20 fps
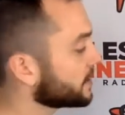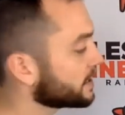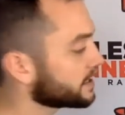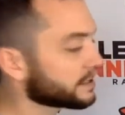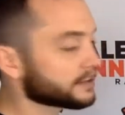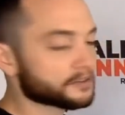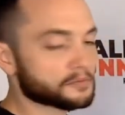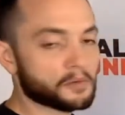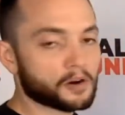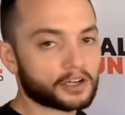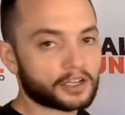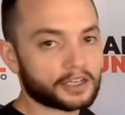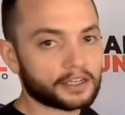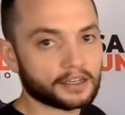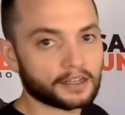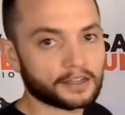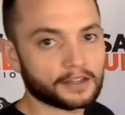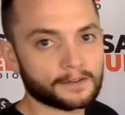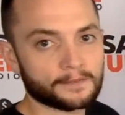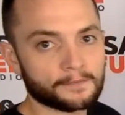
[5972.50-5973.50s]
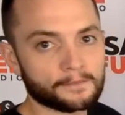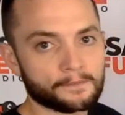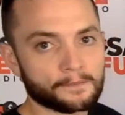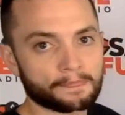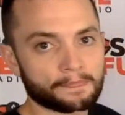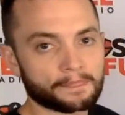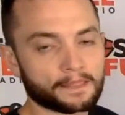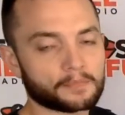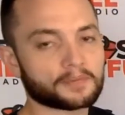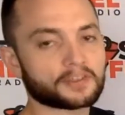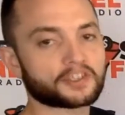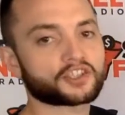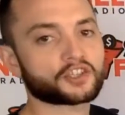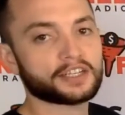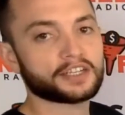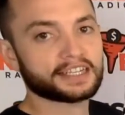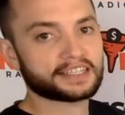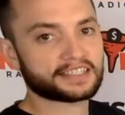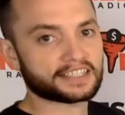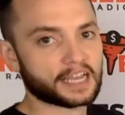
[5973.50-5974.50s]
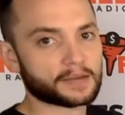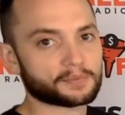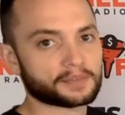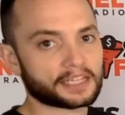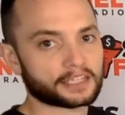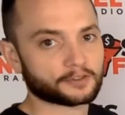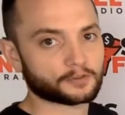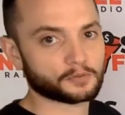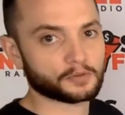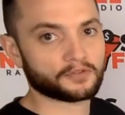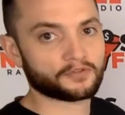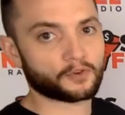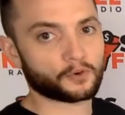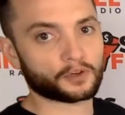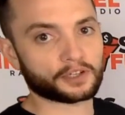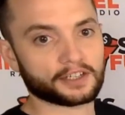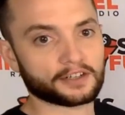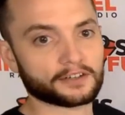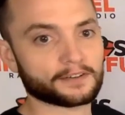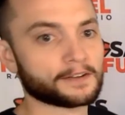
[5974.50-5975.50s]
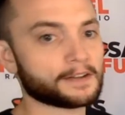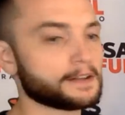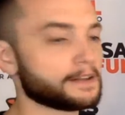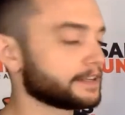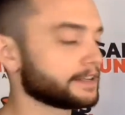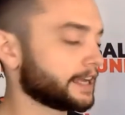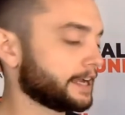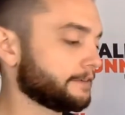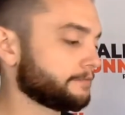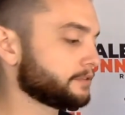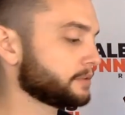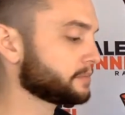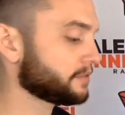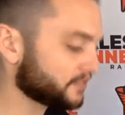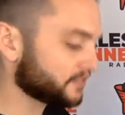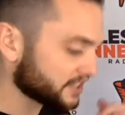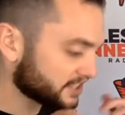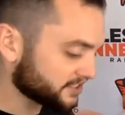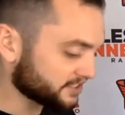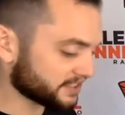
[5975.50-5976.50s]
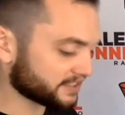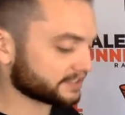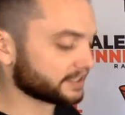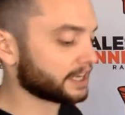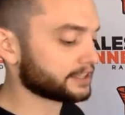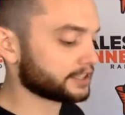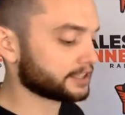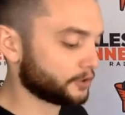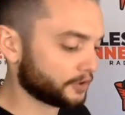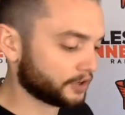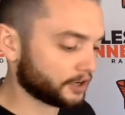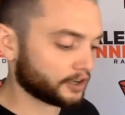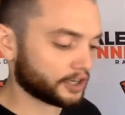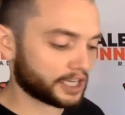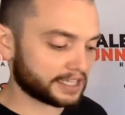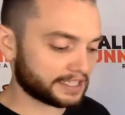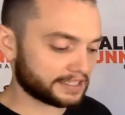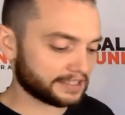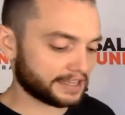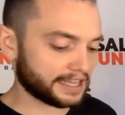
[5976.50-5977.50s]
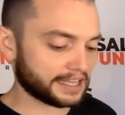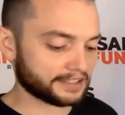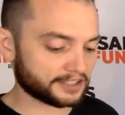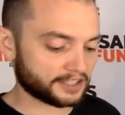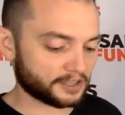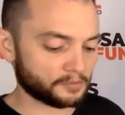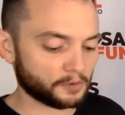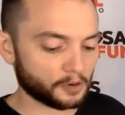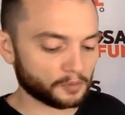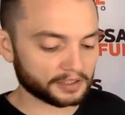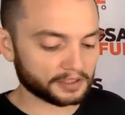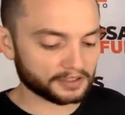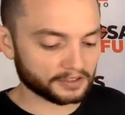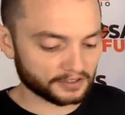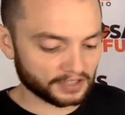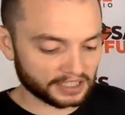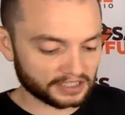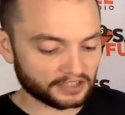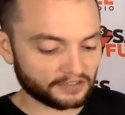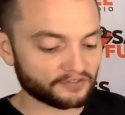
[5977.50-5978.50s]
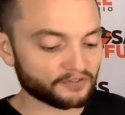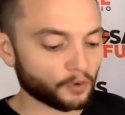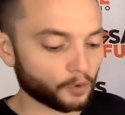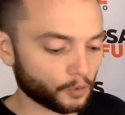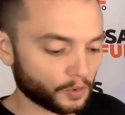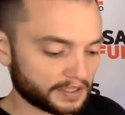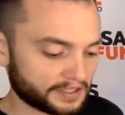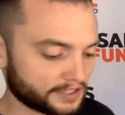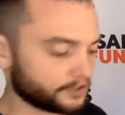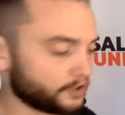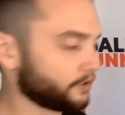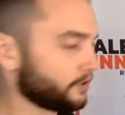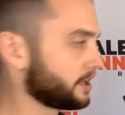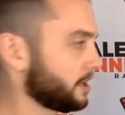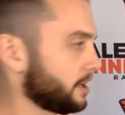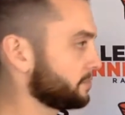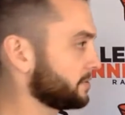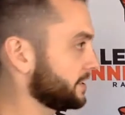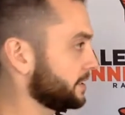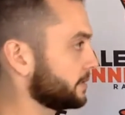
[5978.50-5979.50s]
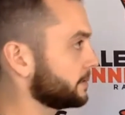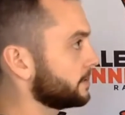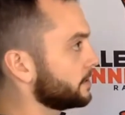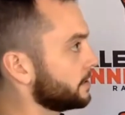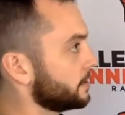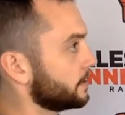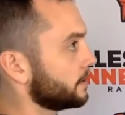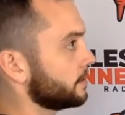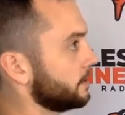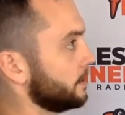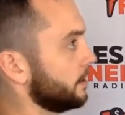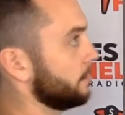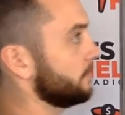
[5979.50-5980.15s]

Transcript: You just find another market. I'm going to show you an example that as we move forward here. Okay, let me finish this thought though, and I'll get into that in just a moment. There's actually 4 ways to grow a company.